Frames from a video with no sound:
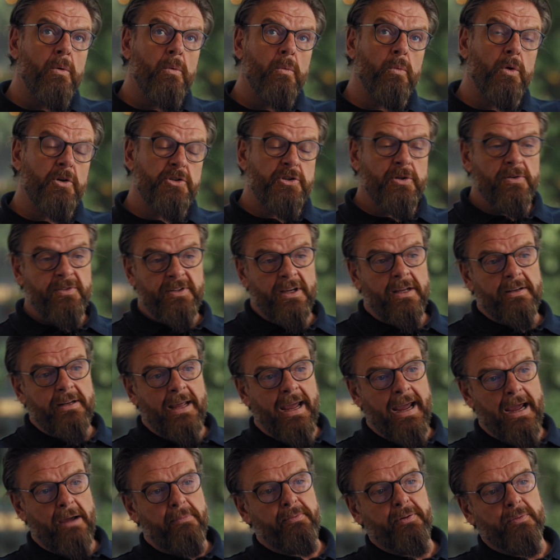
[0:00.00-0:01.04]
What should then
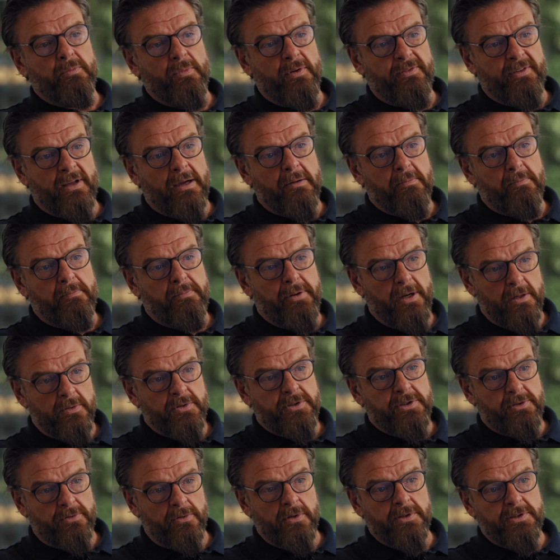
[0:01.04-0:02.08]
happen with that
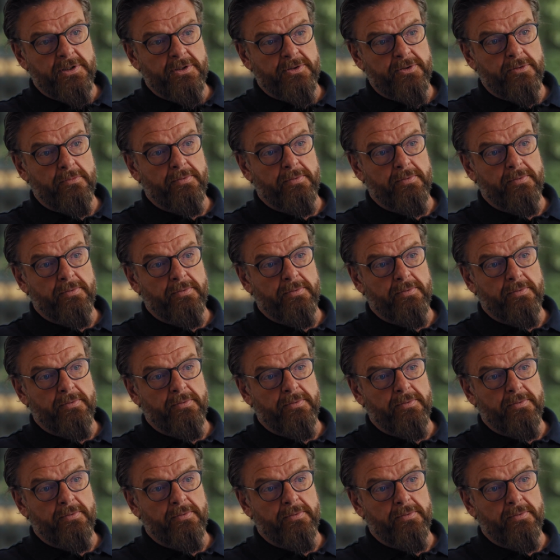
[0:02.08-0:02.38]
post-crisis